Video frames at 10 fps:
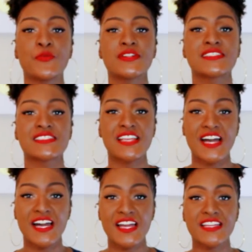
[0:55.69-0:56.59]
Was
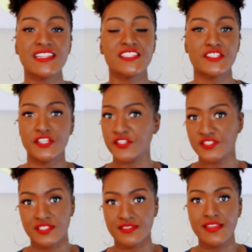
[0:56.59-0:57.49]
Tide
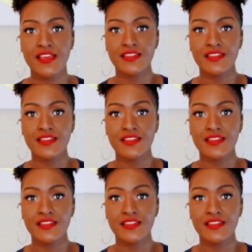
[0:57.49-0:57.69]
detergent.